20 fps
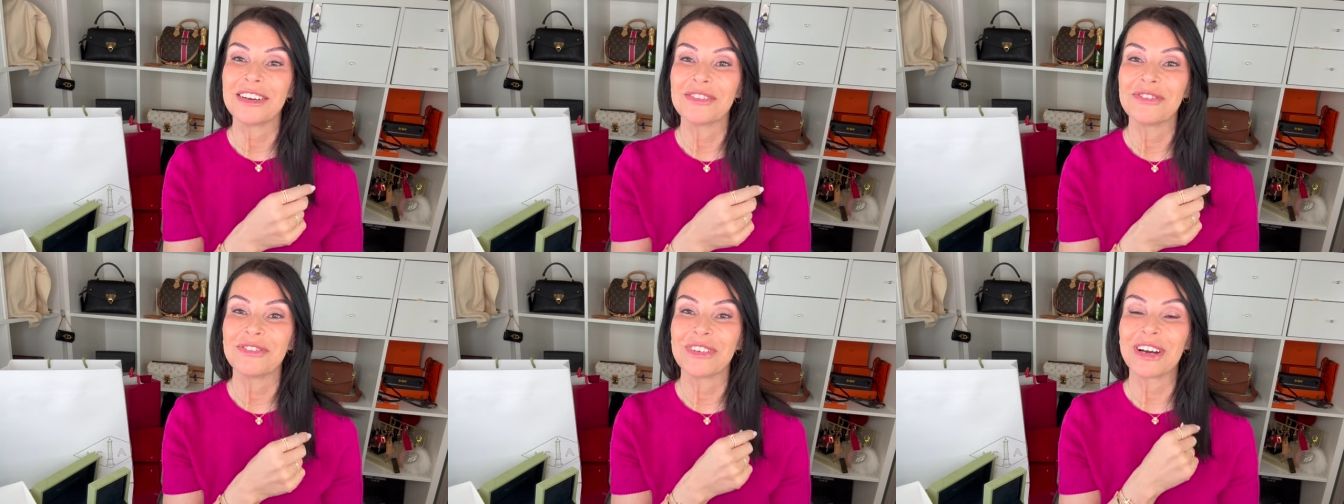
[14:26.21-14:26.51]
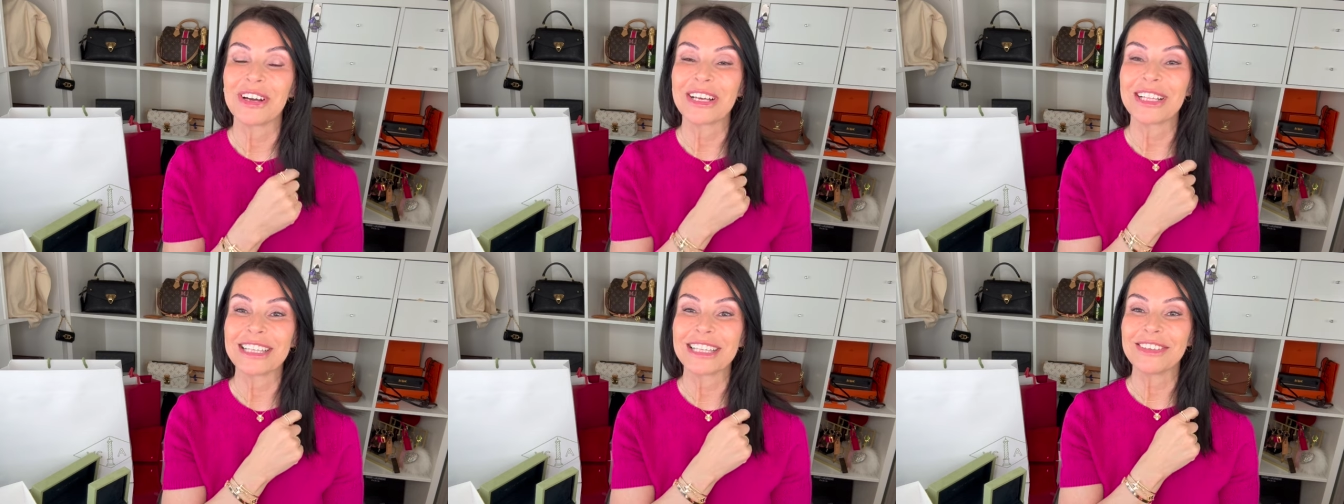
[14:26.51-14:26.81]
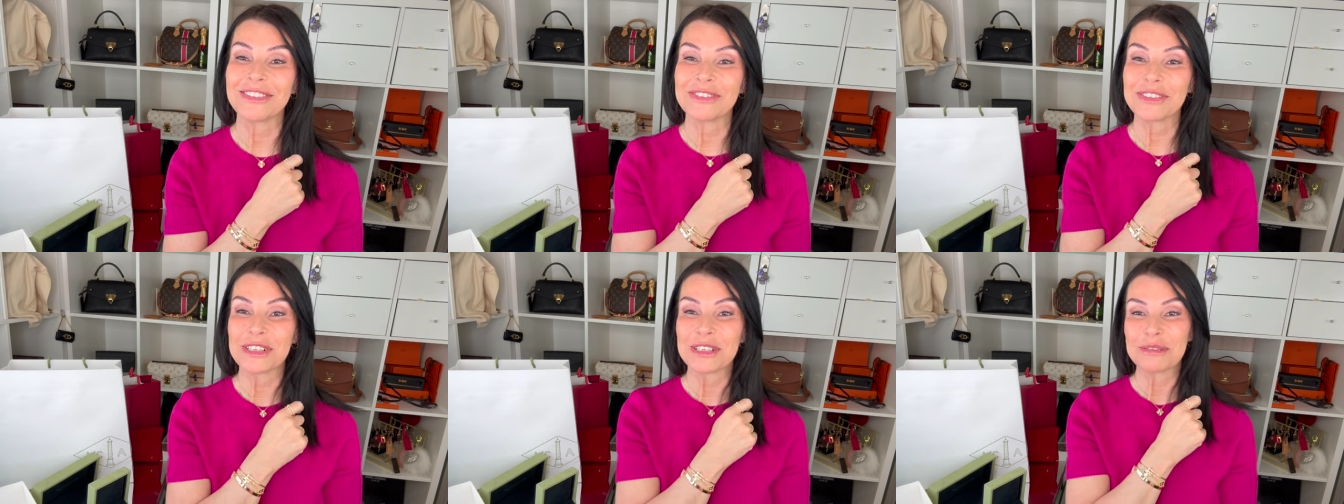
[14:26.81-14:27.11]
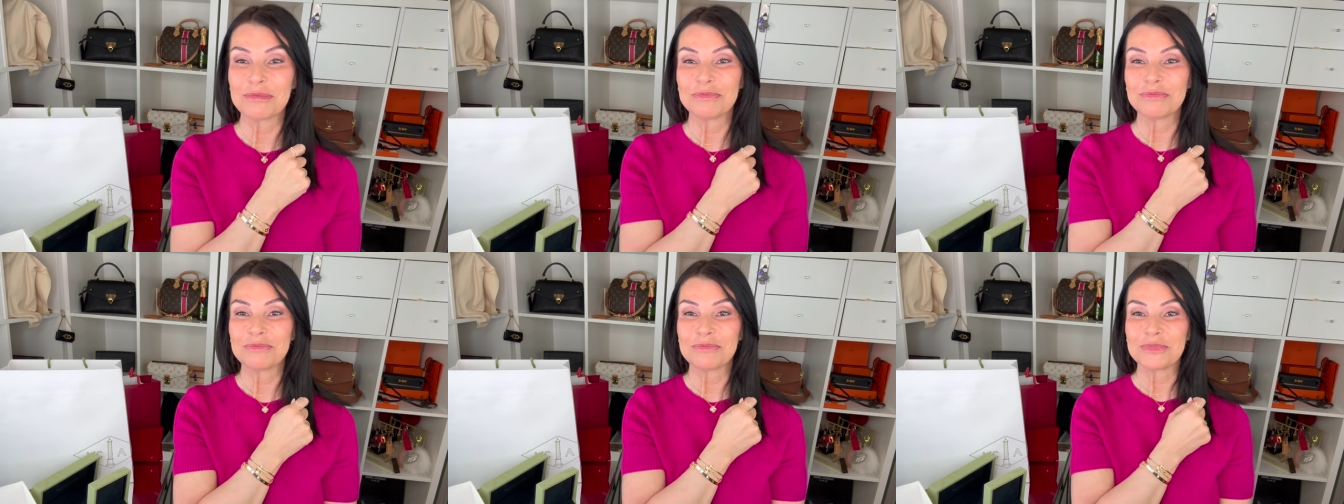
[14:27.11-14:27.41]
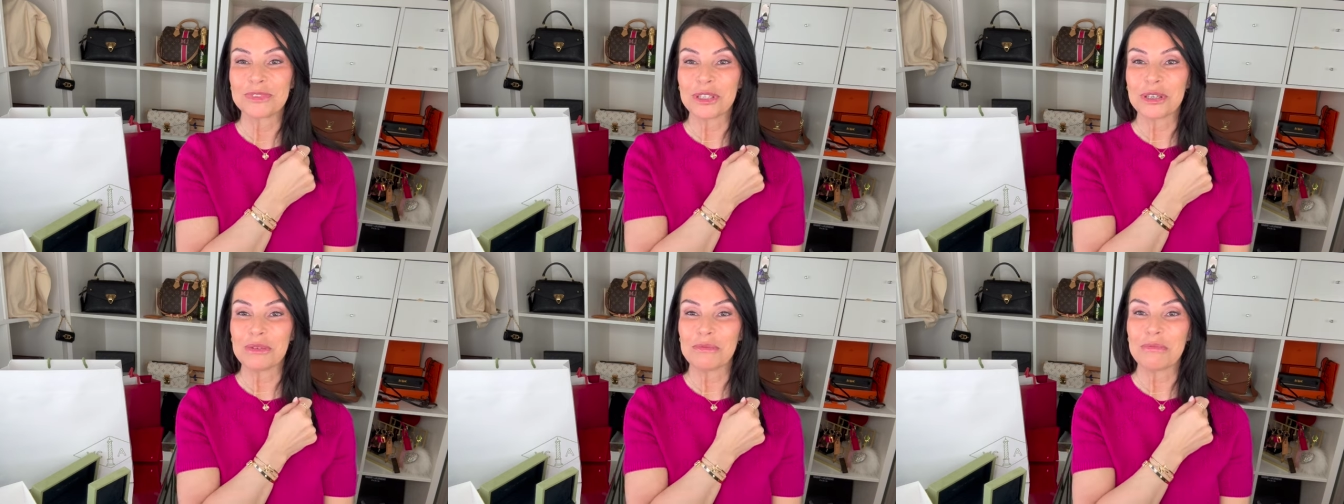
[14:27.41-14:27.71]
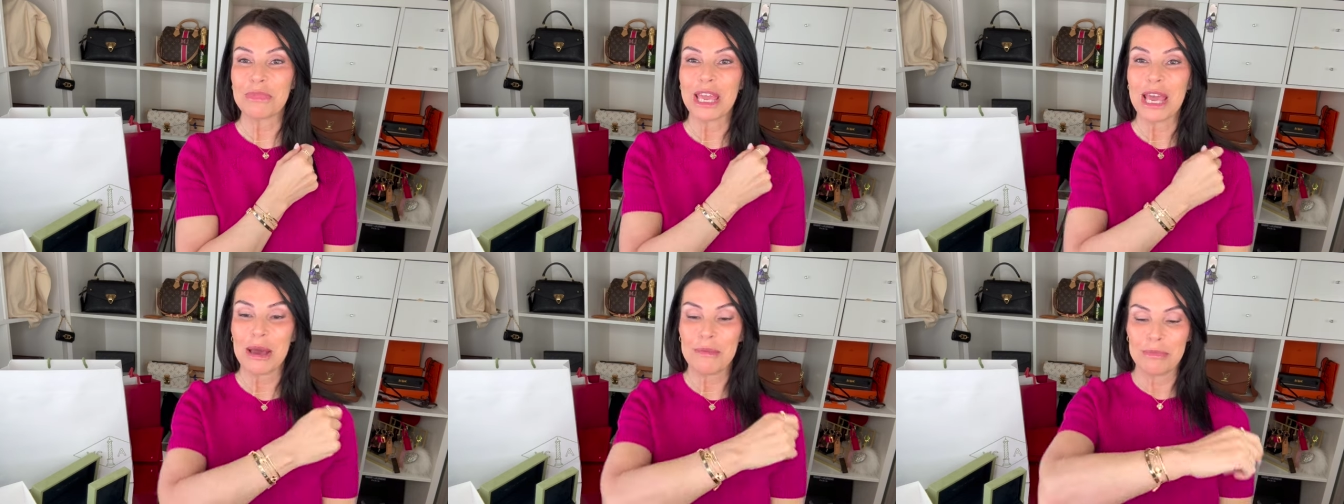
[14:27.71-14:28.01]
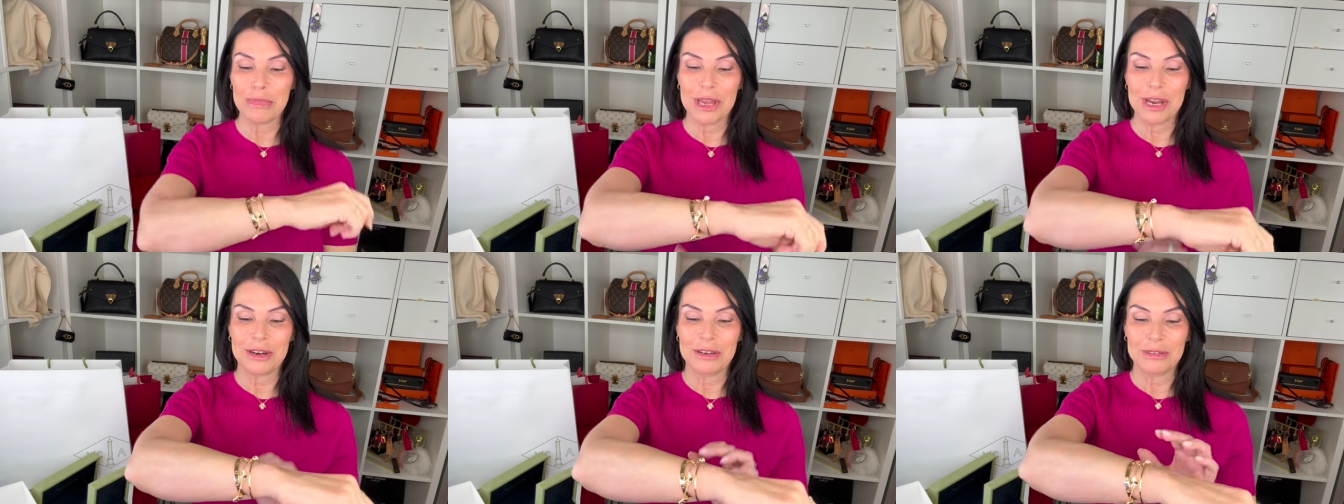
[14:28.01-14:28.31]
Van Cleef couldn't be
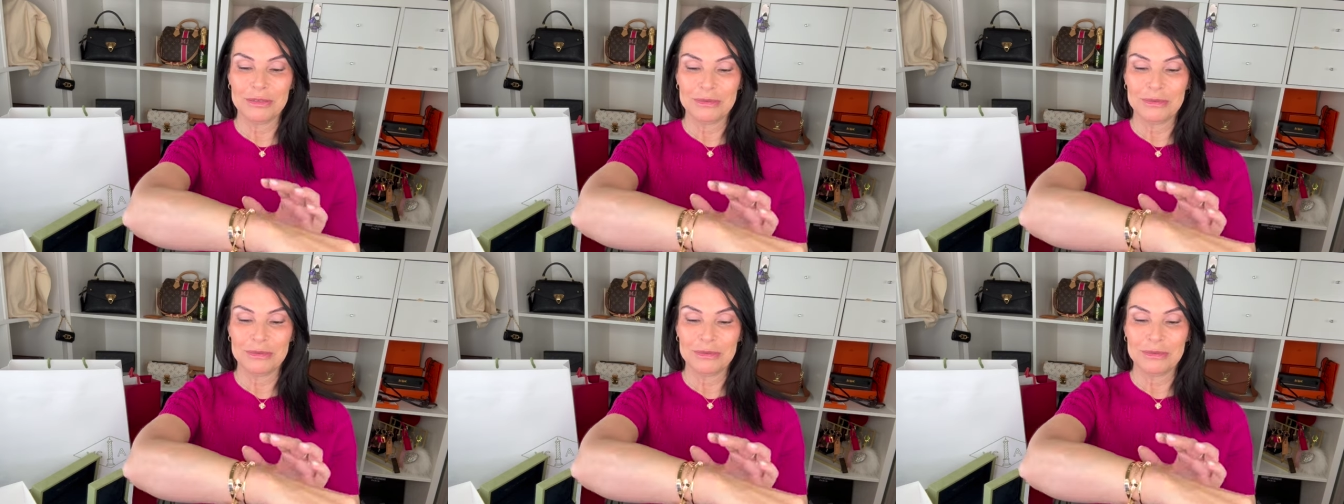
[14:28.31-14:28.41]
happier